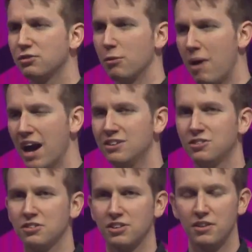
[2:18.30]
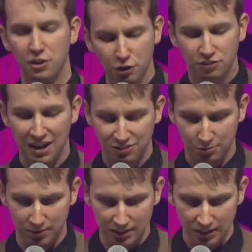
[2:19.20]
reminds us in the New
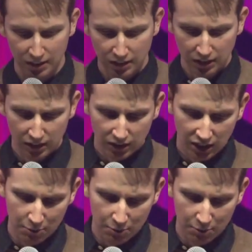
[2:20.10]
Testament, in